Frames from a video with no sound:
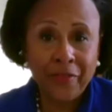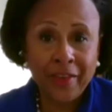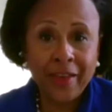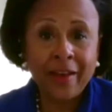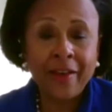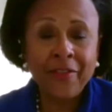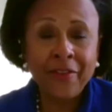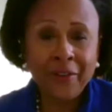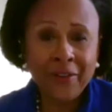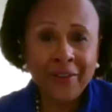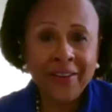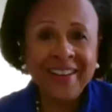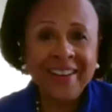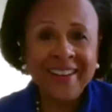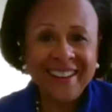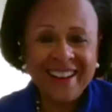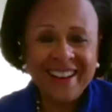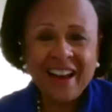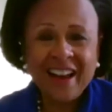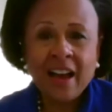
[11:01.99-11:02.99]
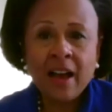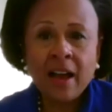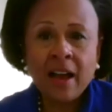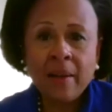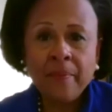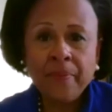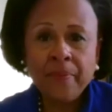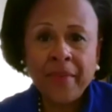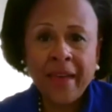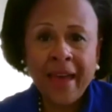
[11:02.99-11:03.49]
other,
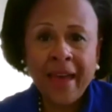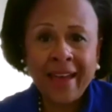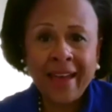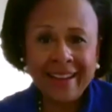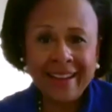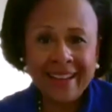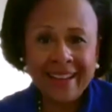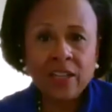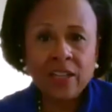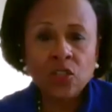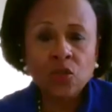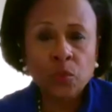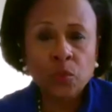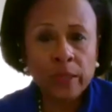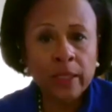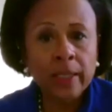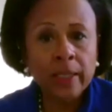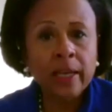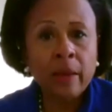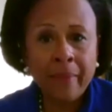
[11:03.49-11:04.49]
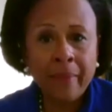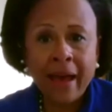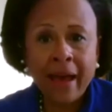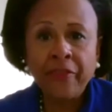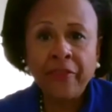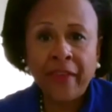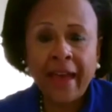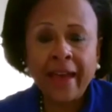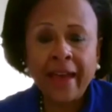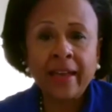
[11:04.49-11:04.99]
that it is really
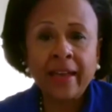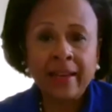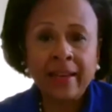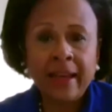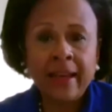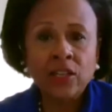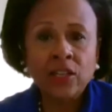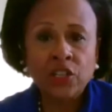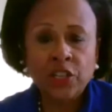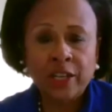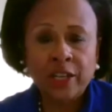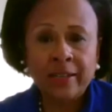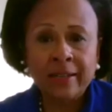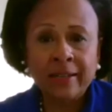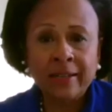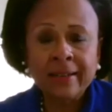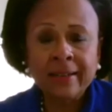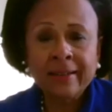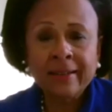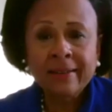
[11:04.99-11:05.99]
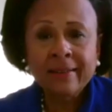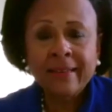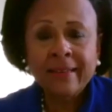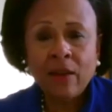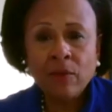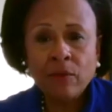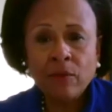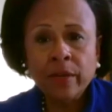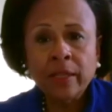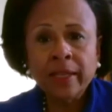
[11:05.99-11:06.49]
about that connection
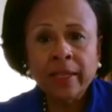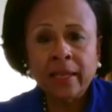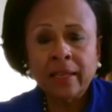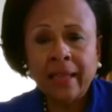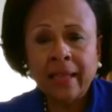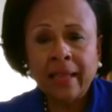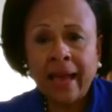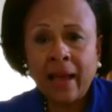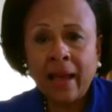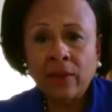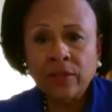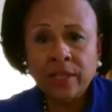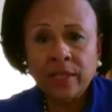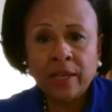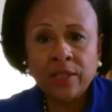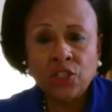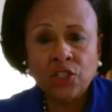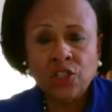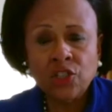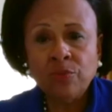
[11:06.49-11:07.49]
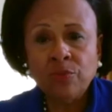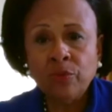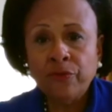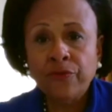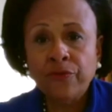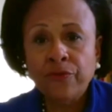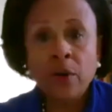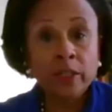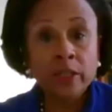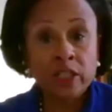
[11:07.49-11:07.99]
that really allows us to move
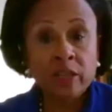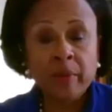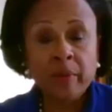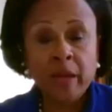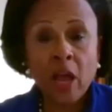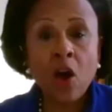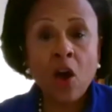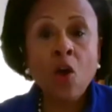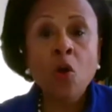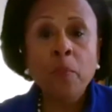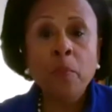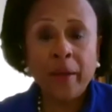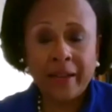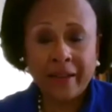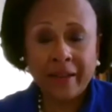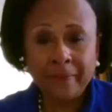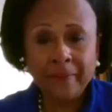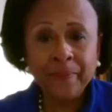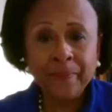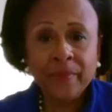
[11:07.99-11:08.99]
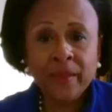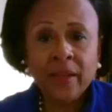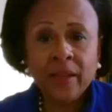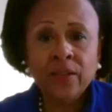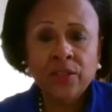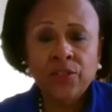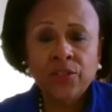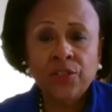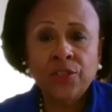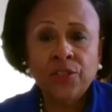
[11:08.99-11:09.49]
forward, to be open
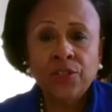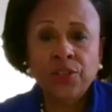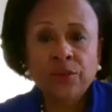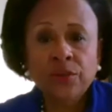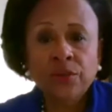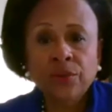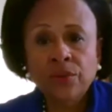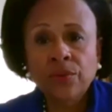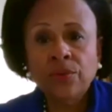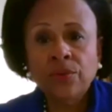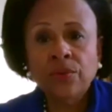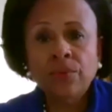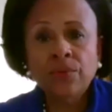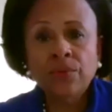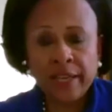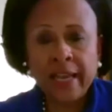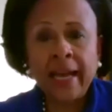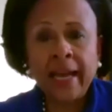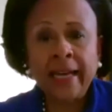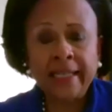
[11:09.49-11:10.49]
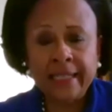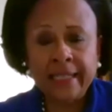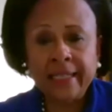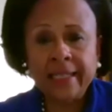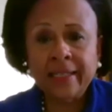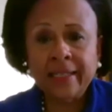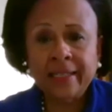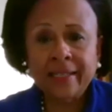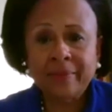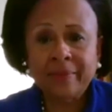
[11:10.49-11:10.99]
to the
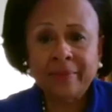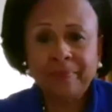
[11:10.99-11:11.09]
ideas.